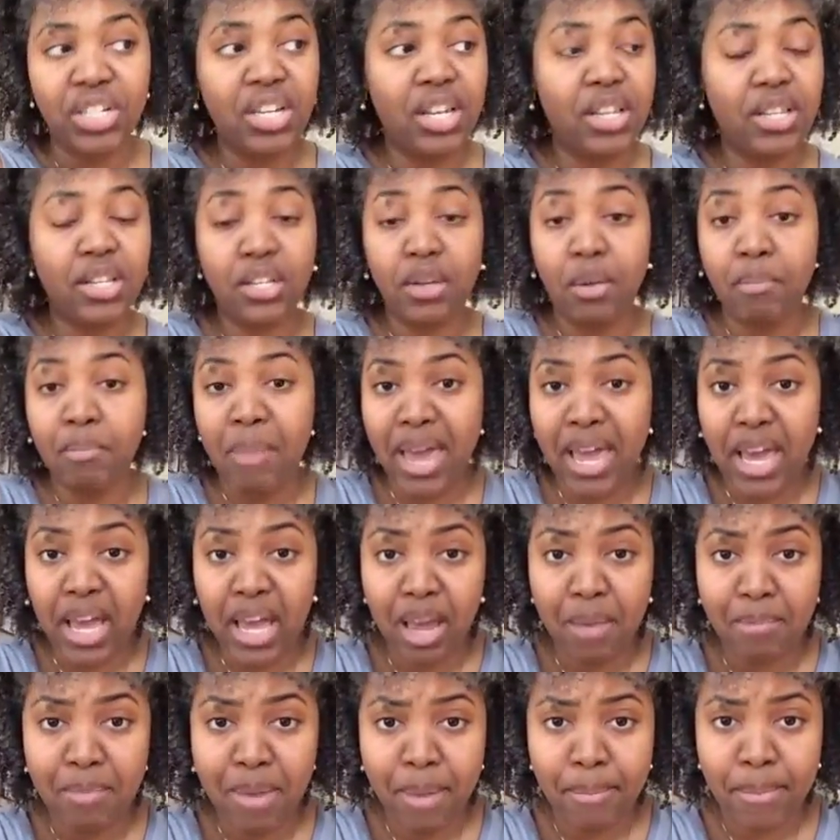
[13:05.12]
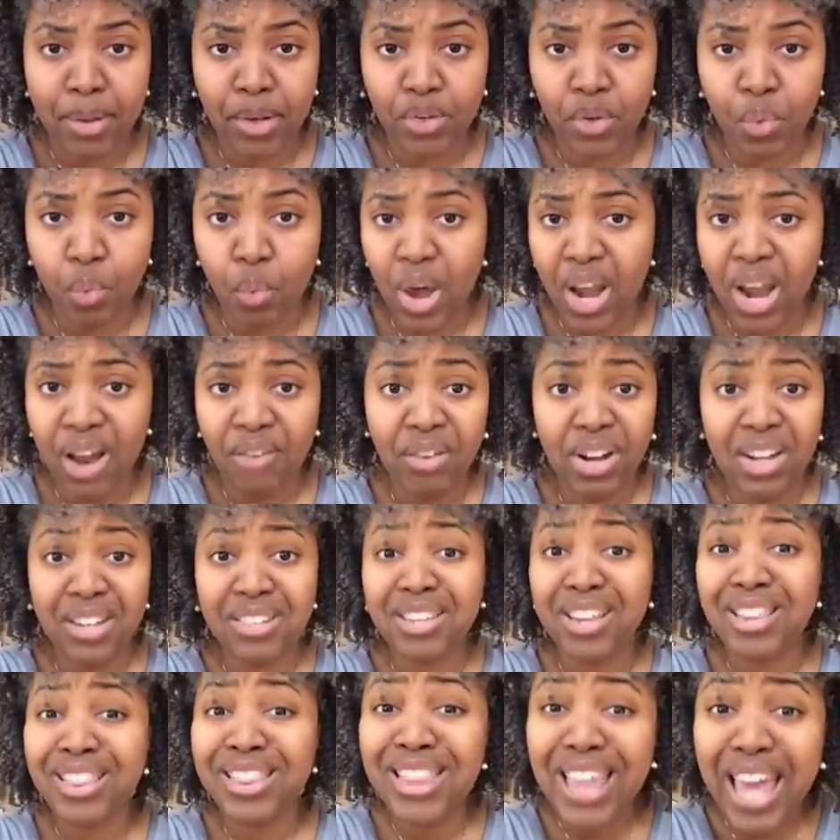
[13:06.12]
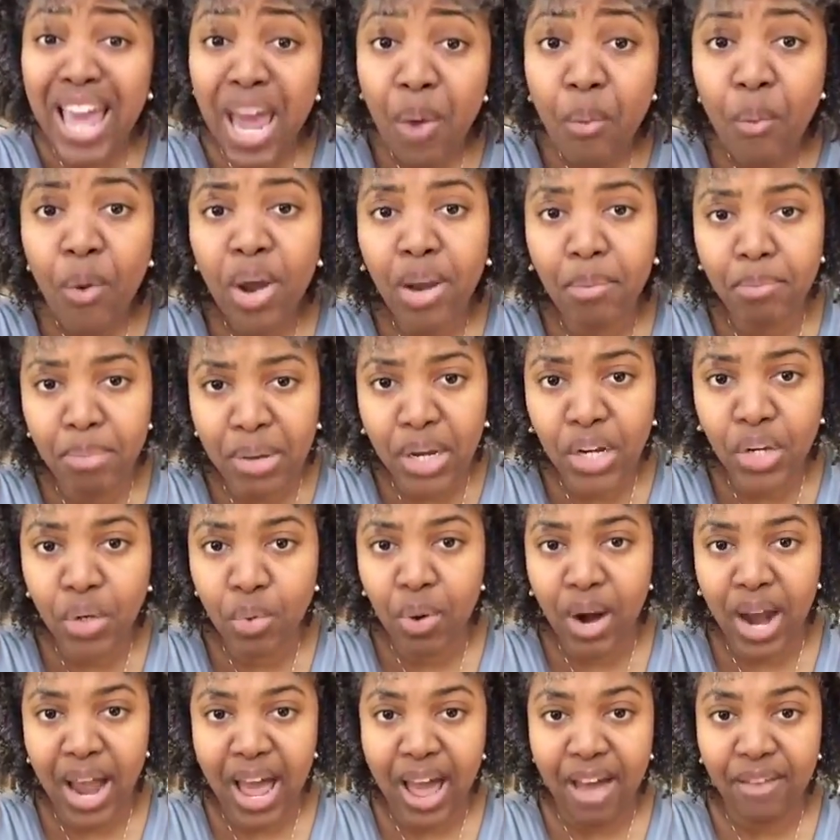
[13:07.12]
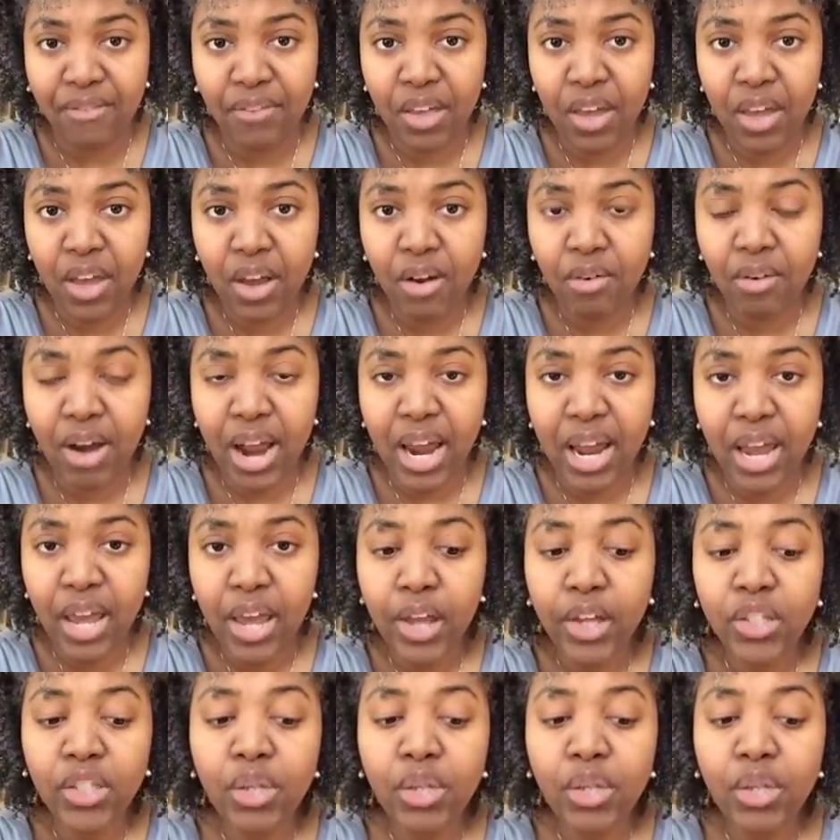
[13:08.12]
to make a commitment to whatever it is that they want to be, do, or have, right?